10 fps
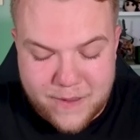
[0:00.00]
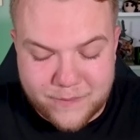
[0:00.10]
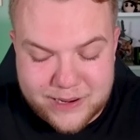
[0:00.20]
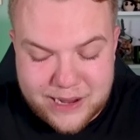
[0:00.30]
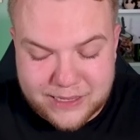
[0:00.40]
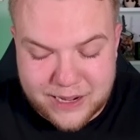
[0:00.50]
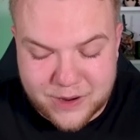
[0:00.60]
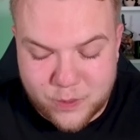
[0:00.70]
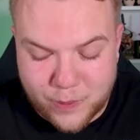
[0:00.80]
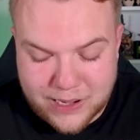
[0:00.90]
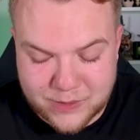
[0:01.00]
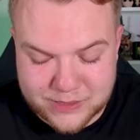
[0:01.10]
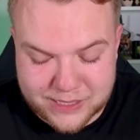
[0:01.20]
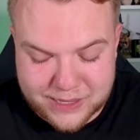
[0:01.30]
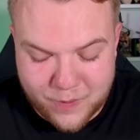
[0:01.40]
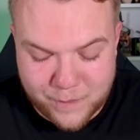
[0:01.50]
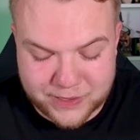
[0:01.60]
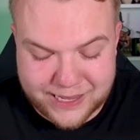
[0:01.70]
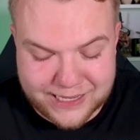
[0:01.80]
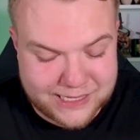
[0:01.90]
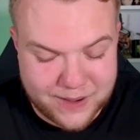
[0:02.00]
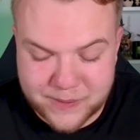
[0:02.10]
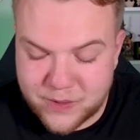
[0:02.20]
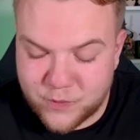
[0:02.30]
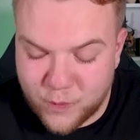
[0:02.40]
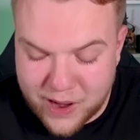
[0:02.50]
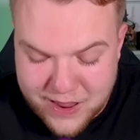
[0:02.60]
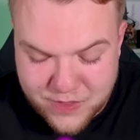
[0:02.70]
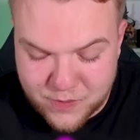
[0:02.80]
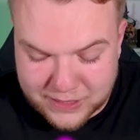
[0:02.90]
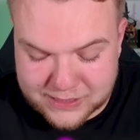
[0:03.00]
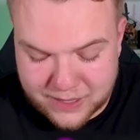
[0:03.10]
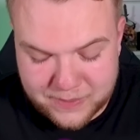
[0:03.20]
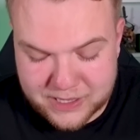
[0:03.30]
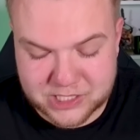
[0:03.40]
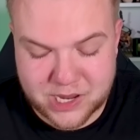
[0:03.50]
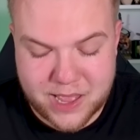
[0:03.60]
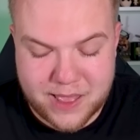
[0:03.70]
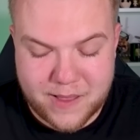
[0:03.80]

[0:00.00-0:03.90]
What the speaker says: We're not gonna quite lose the tower, but that is gonna be way too much damage.